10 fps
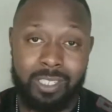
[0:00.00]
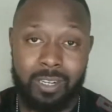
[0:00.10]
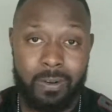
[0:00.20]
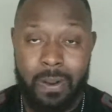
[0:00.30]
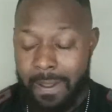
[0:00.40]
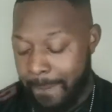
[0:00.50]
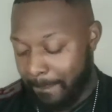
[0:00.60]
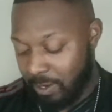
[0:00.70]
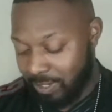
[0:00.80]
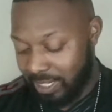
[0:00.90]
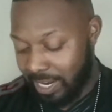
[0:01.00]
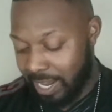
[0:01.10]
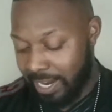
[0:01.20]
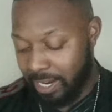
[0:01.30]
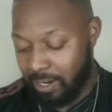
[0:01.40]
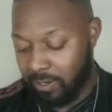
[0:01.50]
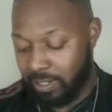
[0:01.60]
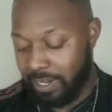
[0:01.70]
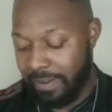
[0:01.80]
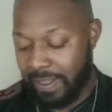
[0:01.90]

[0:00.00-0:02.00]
So we'll see how that goes.